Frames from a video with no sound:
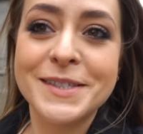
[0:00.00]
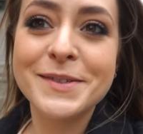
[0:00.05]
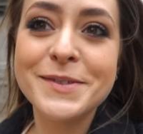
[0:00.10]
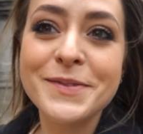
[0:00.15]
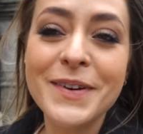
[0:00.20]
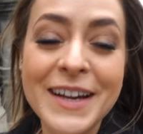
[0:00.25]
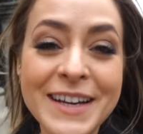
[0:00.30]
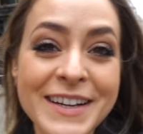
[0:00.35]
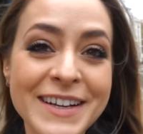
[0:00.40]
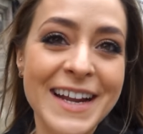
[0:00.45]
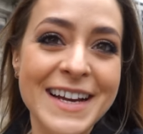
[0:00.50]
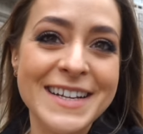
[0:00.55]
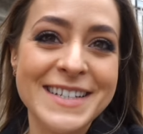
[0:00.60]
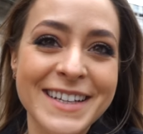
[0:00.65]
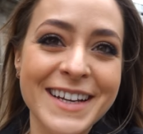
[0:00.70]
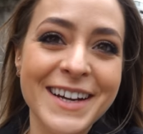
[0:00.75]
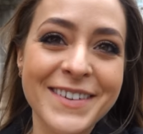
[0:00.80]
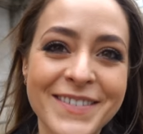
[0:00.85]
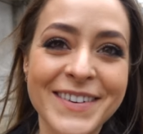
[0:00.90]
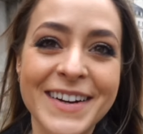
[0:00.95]
It was really good
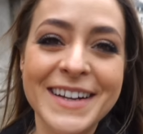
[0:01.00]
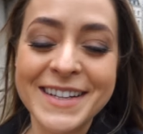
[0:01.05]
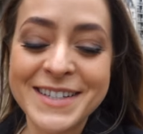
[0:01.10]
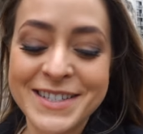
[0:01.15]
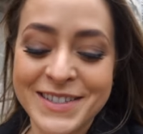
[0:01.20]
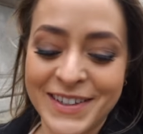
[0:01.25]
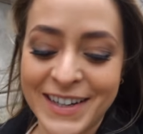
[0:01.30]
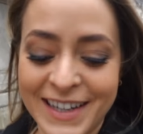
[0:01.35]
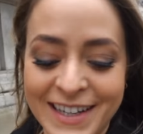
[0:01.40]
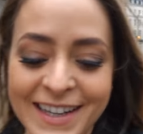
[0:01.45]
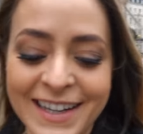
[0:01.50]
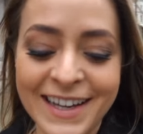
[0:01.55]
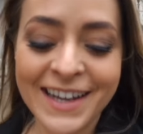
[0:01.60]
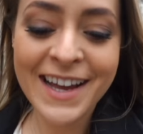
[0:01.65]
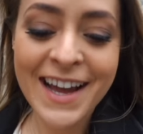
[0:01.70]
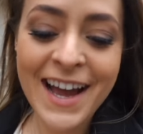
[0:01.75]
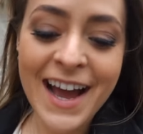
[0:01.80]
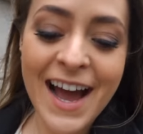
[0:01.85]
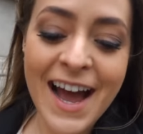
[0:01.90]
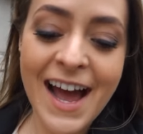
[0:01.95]
actually, I really enjoyed it
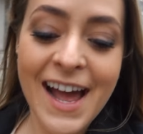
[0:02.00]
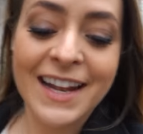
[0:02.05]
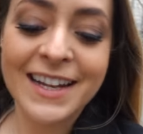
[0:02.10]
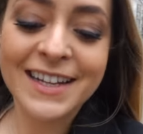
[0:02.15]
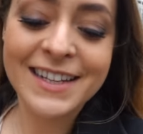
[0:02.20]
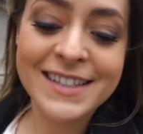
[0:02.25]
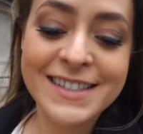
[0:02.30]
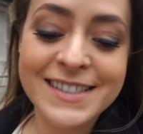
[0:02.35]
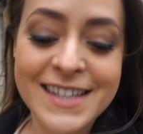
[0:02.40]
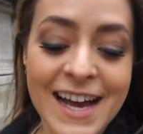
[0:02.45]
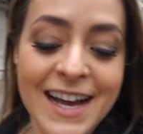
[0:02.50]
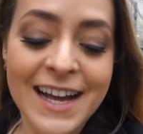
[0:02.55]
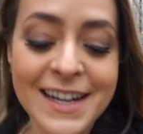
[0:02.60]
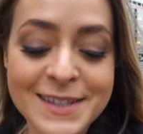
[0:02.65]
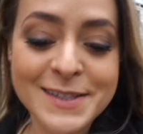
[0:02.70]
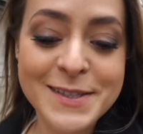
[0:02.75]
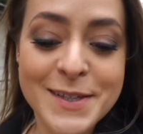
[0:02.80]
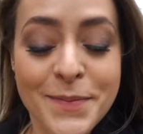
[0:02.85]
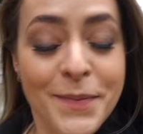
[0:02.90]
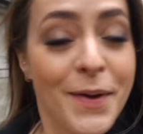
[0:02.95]
and
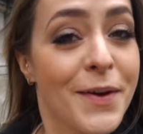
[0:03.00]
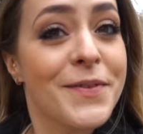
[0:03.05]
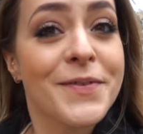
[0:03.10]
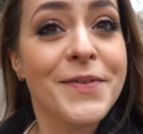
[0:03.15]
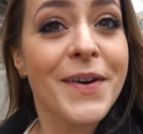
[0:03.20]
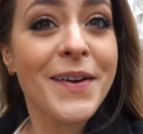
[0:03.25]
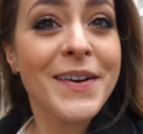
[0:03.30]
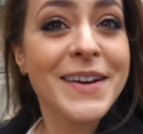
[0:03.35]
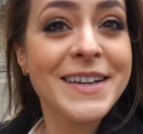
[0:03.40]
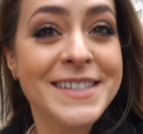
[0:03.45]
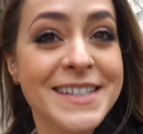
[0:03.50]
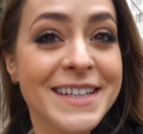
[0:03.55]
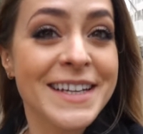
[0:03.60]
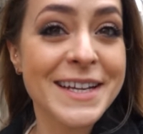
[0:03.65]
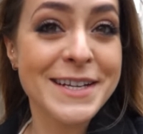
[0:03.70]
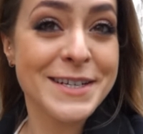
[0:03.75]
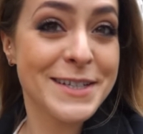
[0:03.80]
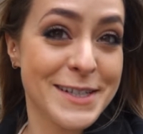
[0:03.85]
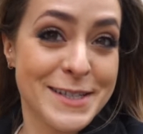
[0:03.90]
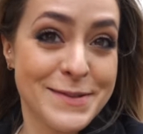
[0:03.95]
had some very
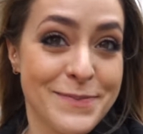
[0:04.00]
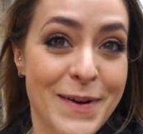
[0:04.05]
delicious